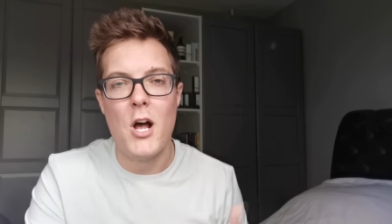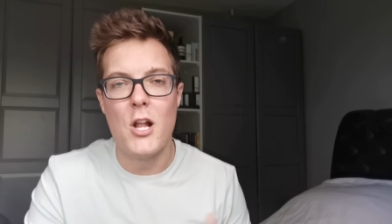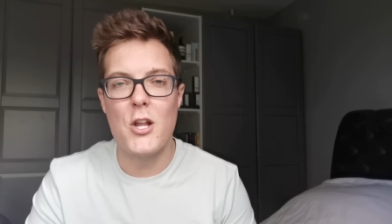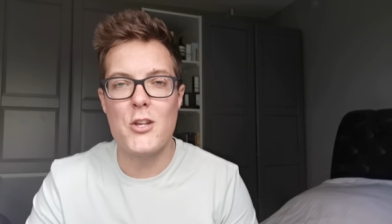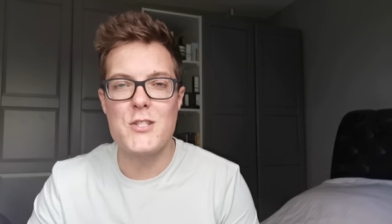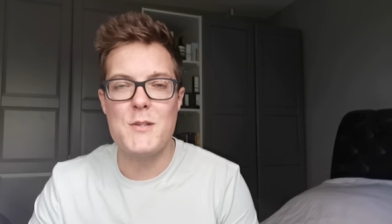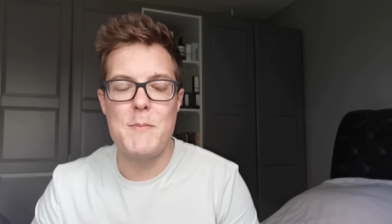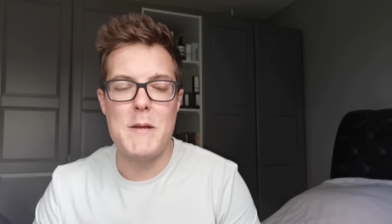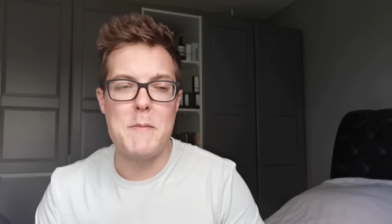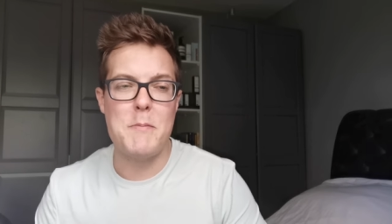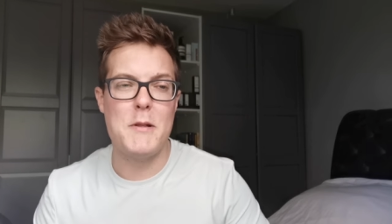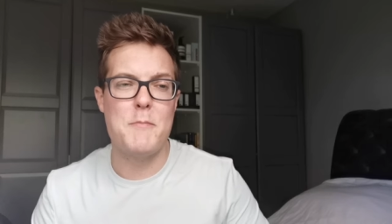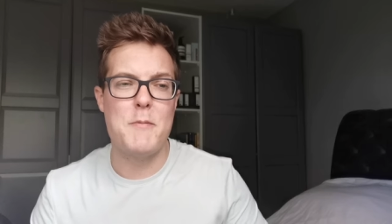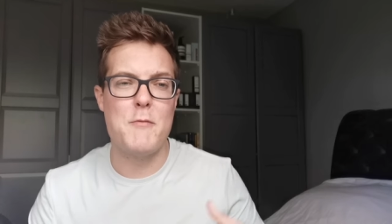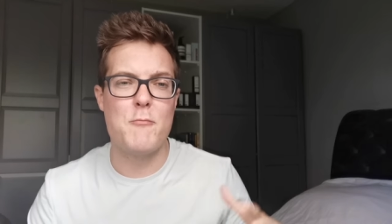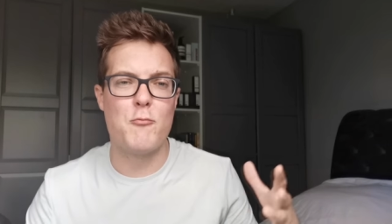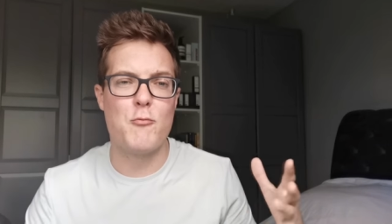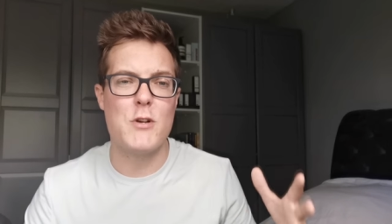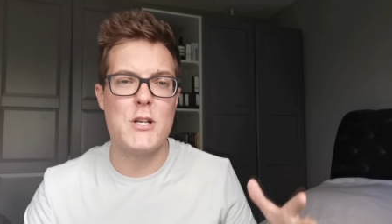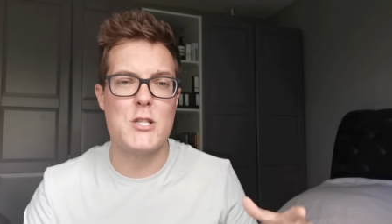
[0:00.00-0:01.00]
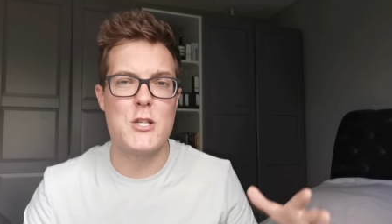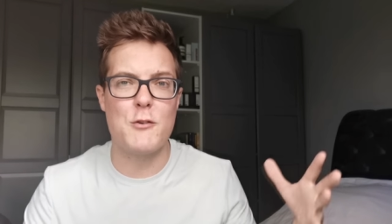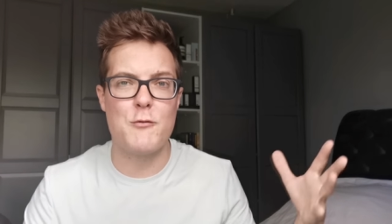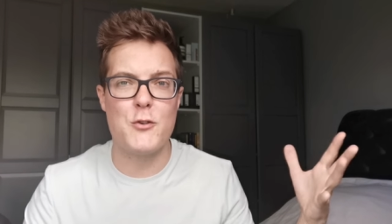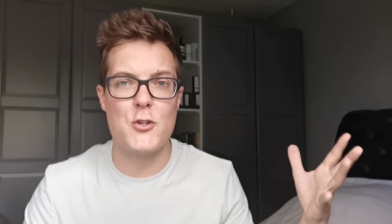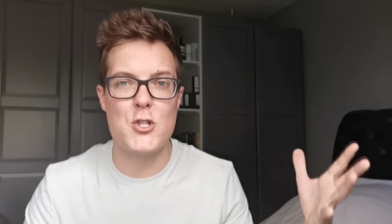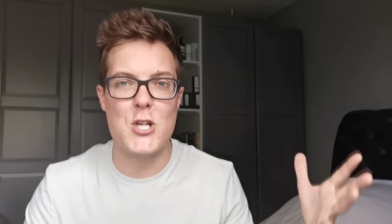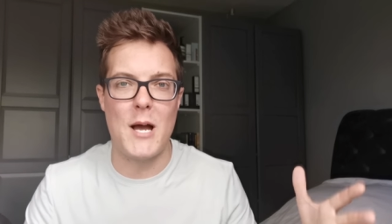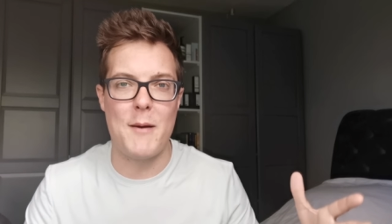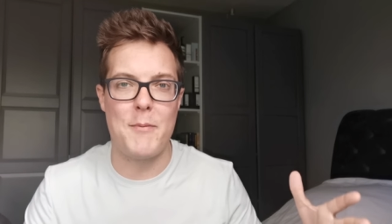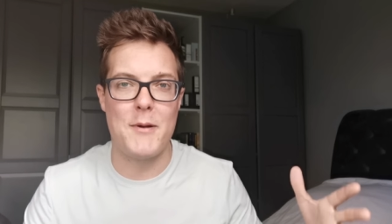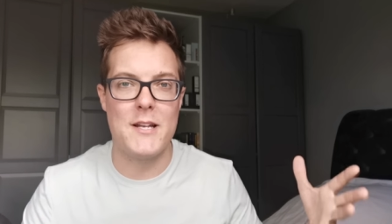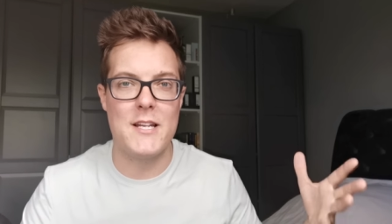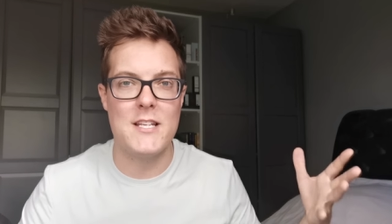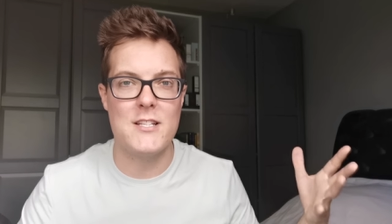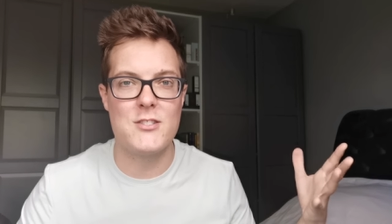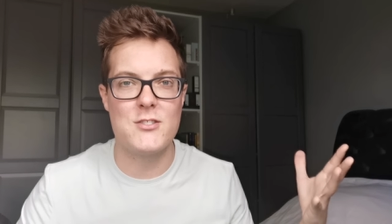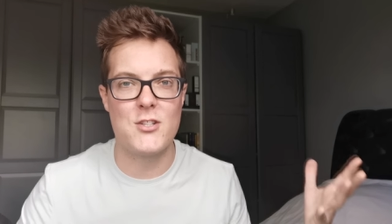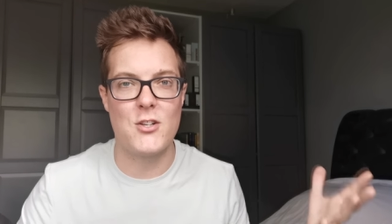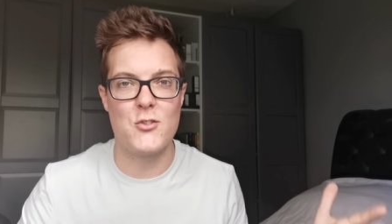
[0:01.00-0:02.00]
lots of people have been reaching for
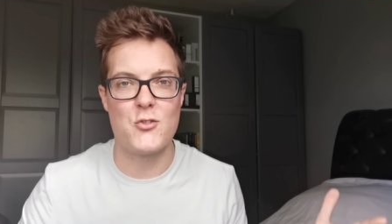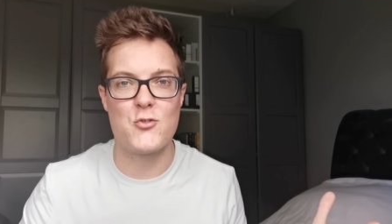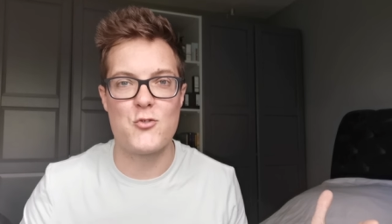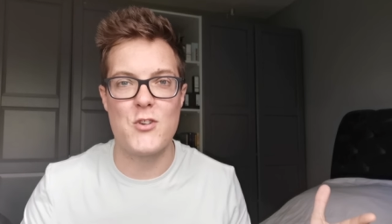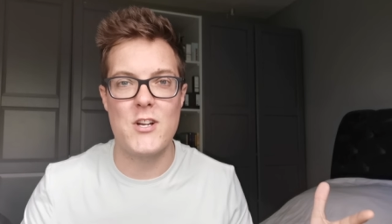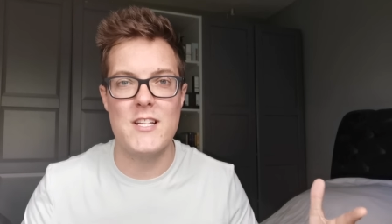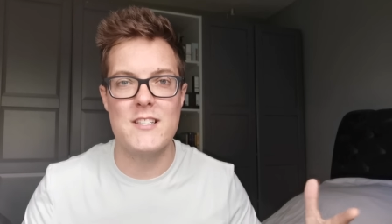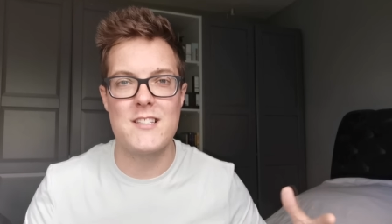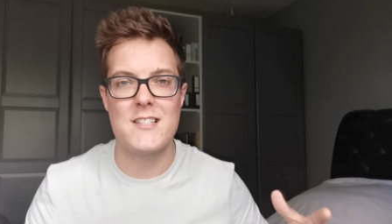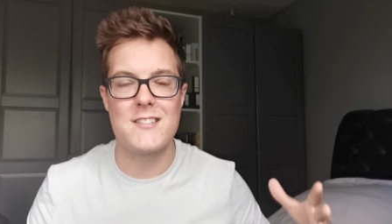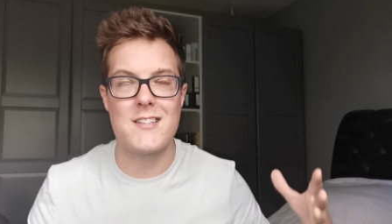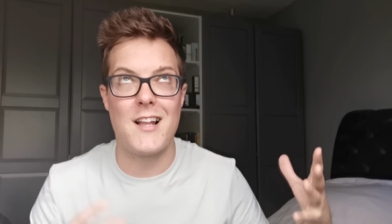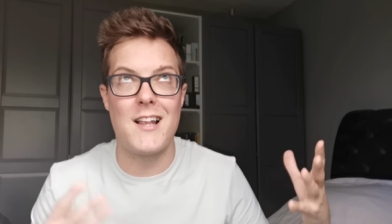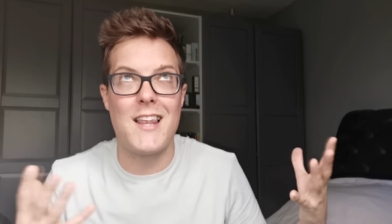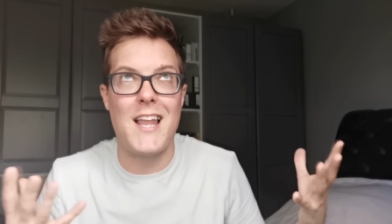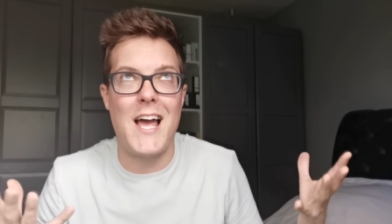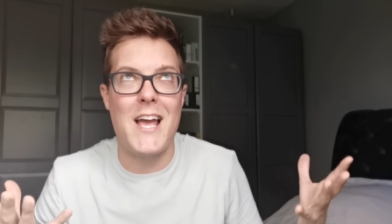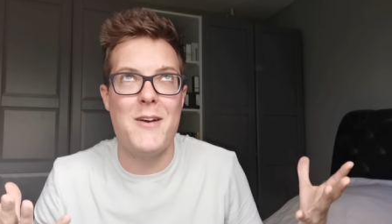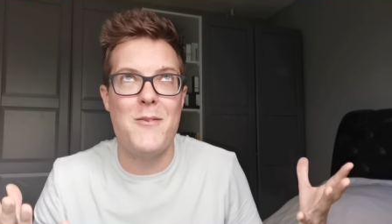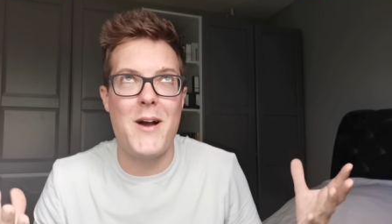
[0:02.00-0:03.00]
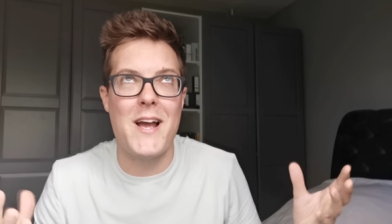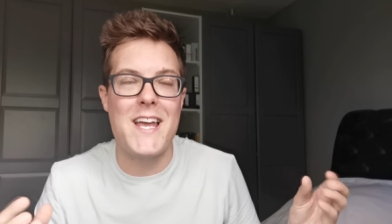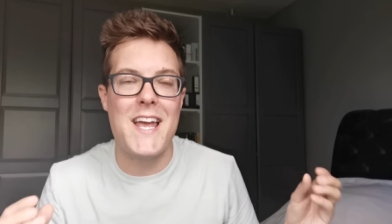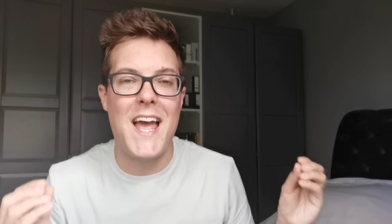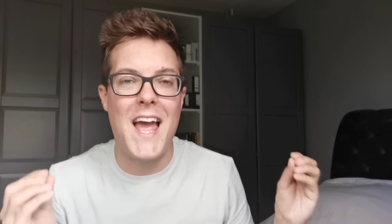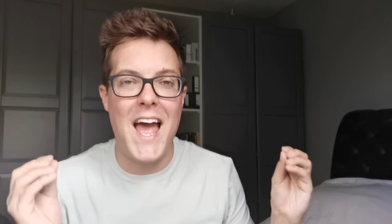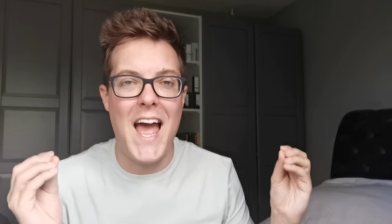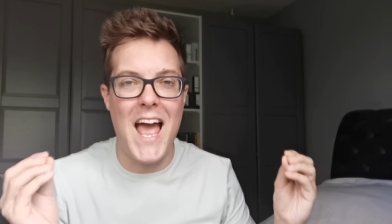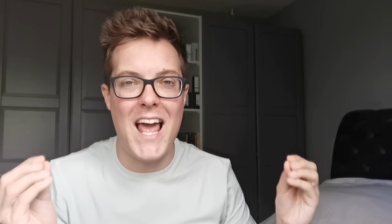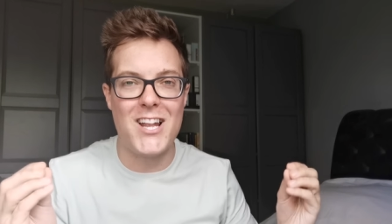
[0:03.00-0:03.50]
Japanese sunscreens as a lightweight,